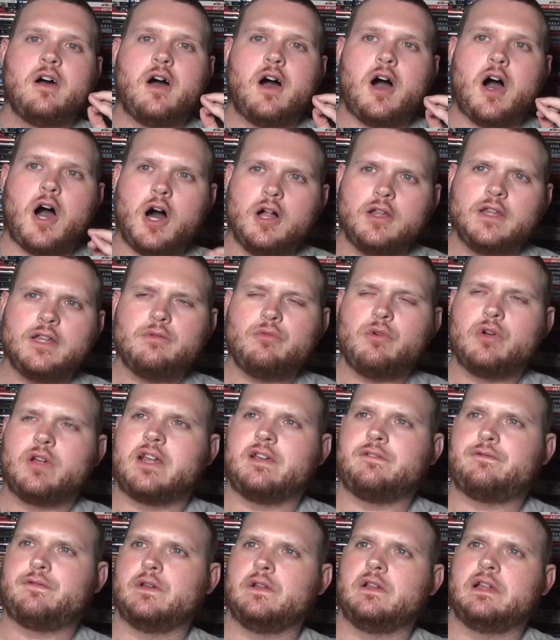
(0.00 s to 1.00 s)
Hollywood, I
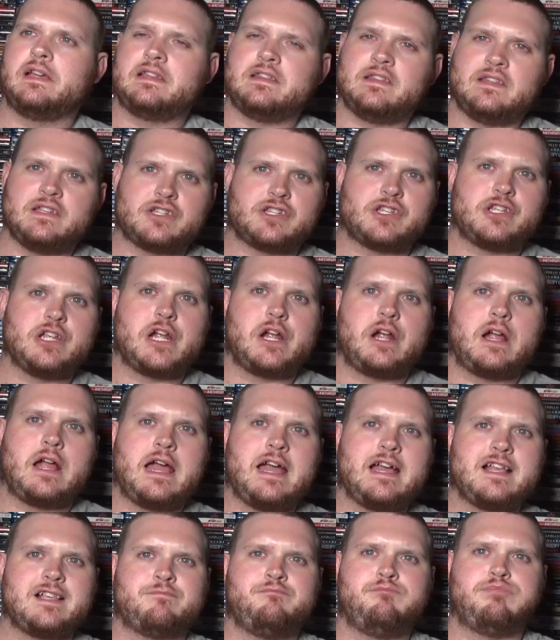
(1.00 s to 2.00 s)
feel like this year,
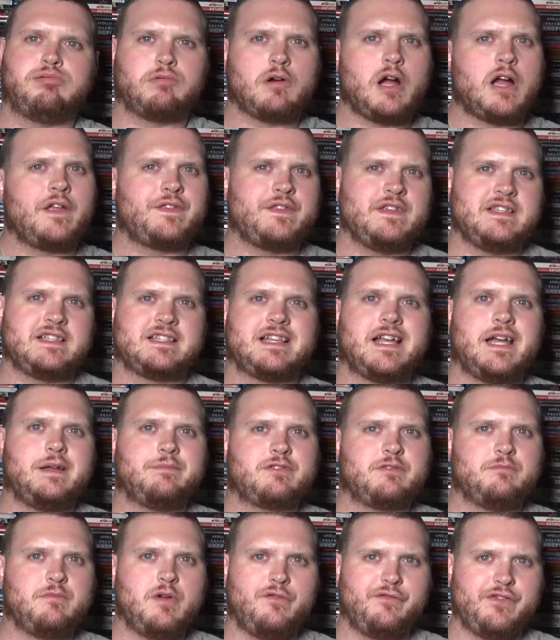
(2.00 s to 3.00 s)
has brought these types
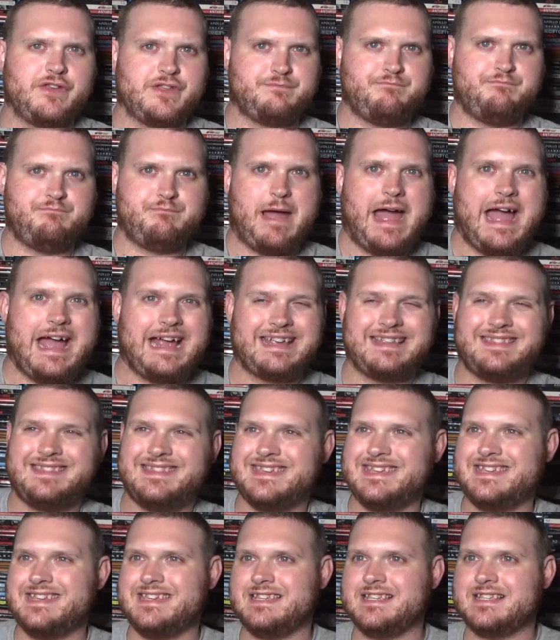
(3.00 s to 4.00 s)
of movies back.
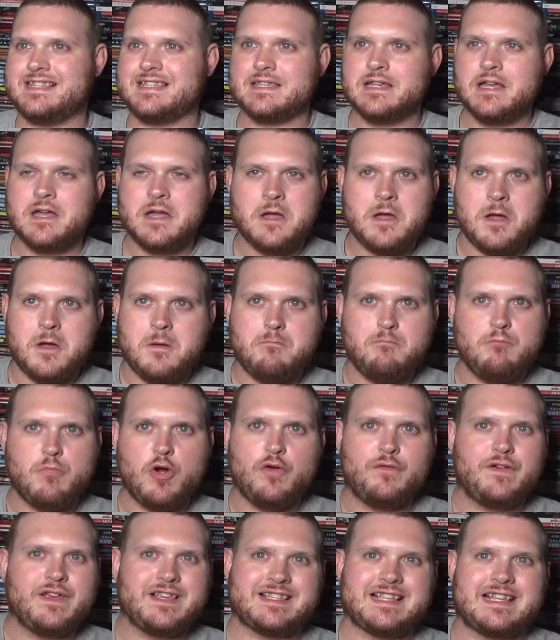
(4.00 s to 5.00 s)
These
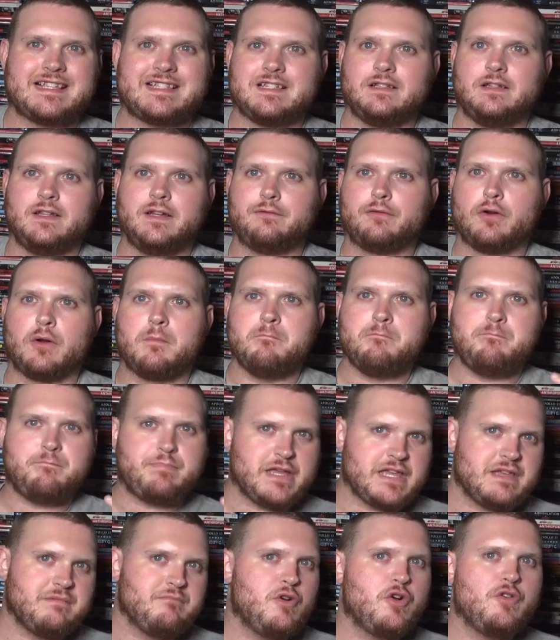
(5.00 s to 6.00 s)
movies that deliver
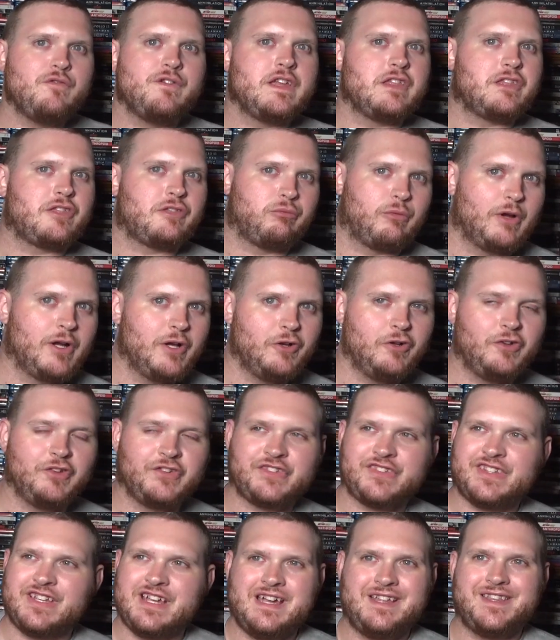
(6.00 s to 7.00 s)
B movie
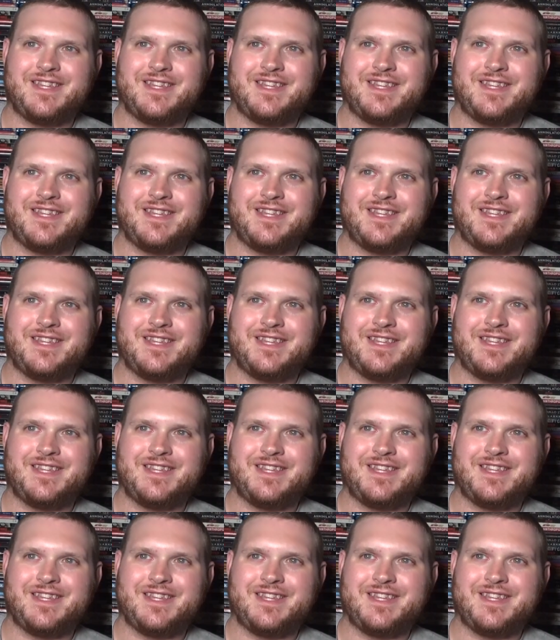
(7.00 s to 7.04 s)
thrills.